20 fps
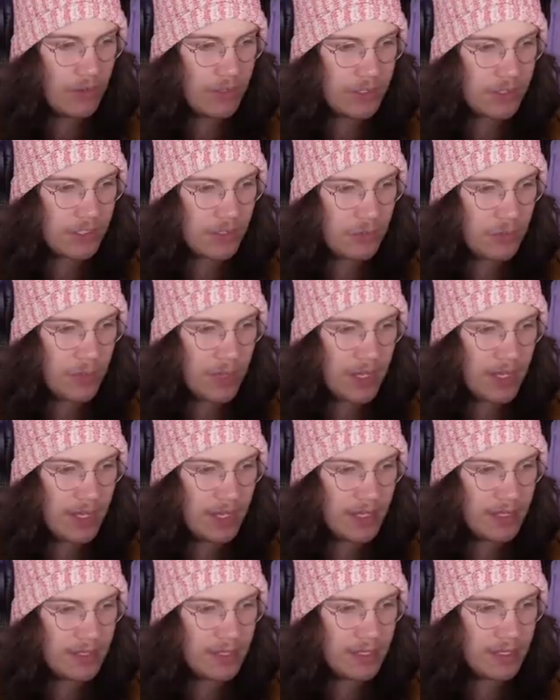Oh, that's so
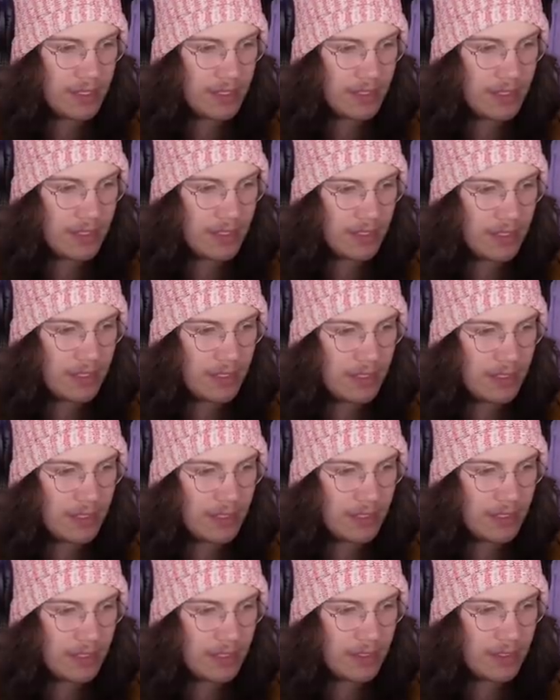weird.
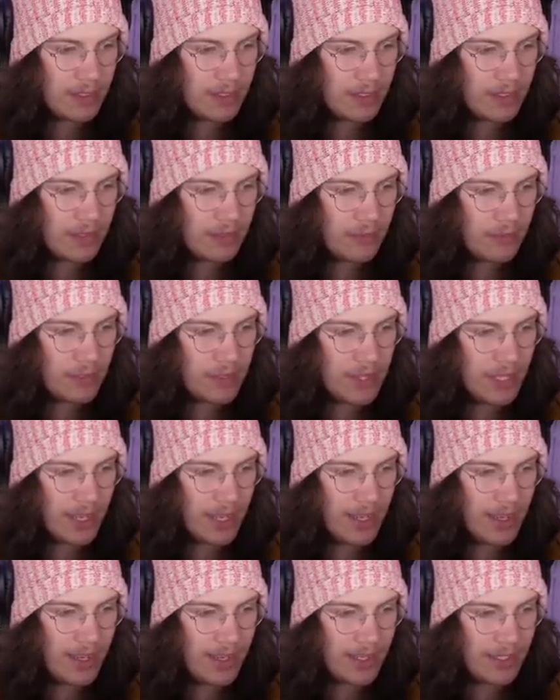21. What the
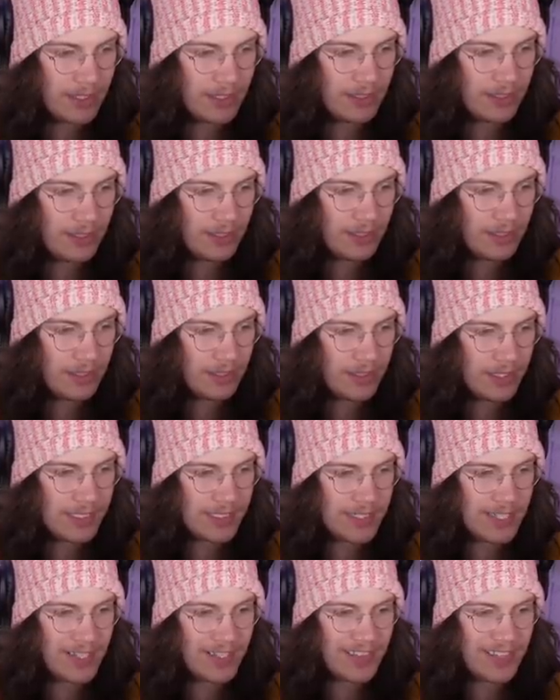hell?
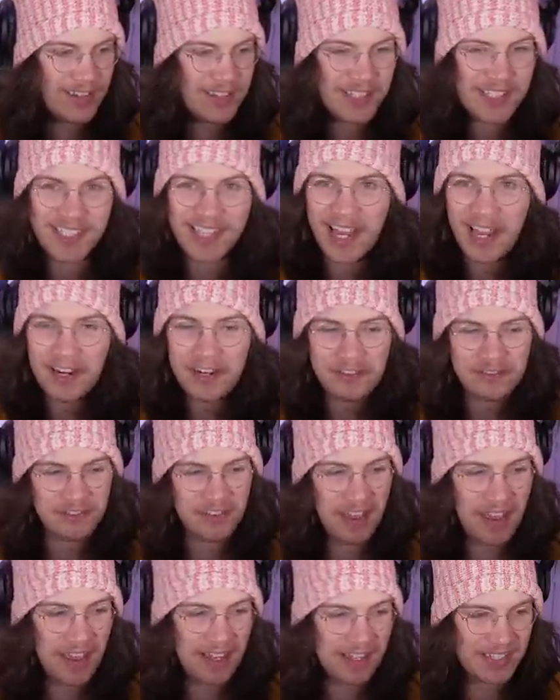Listen to those sound
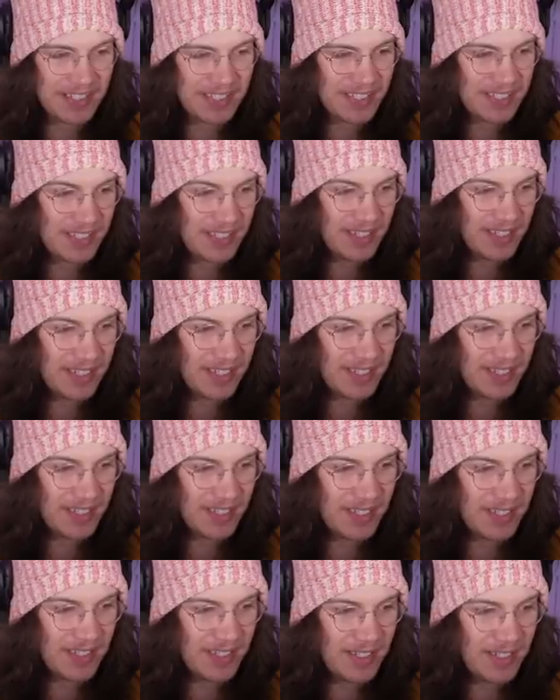effects.
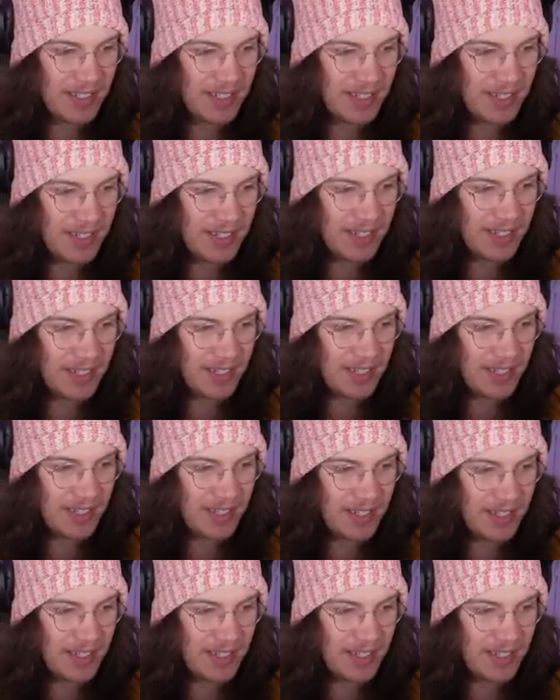21. Yeah.